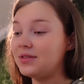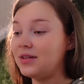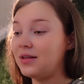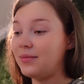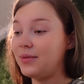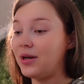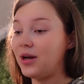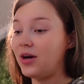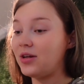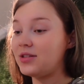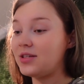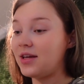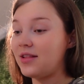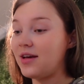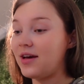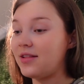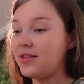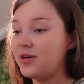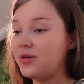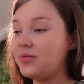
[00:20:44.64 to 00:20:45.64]
Let me not say
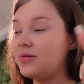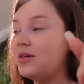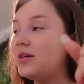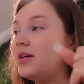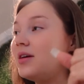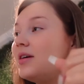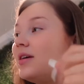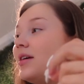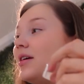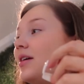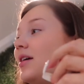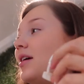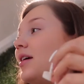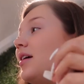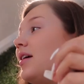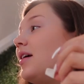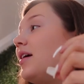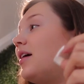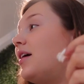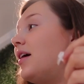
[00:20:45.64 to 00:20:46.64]
that though.
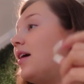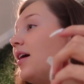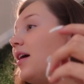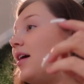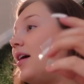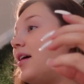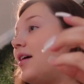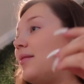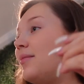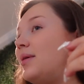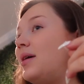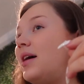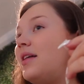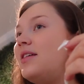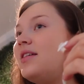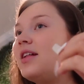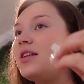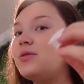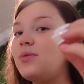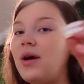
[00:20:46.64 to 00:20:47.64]
Um, I
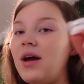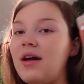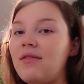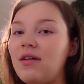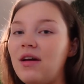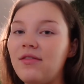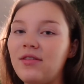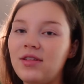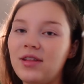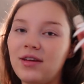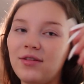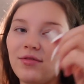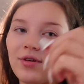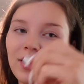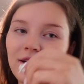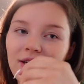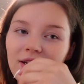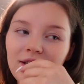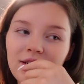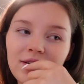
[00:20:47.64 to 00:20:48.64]
think that's why I have everything
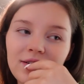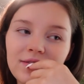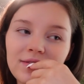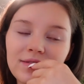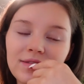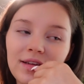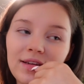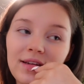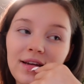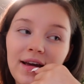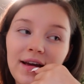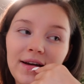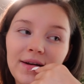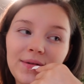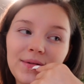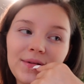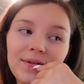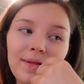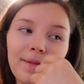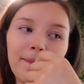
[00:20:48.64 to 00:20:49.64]
ready, like
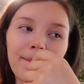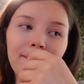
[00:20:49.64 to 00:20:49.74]
now.